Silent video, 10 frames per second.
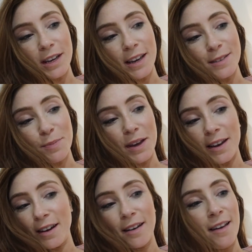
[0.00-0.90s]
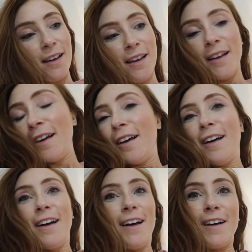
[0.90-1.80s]
week has been
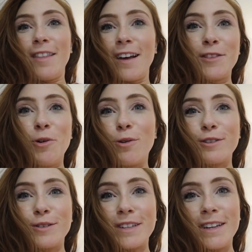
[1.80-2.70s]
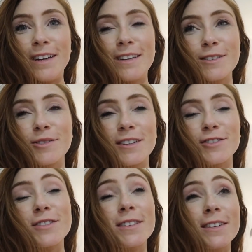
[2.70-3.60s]
like no routine, so
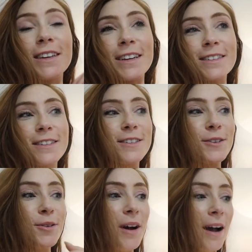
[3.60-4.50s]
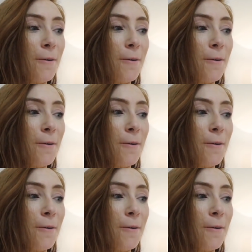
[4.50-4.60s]
there's just still things to do.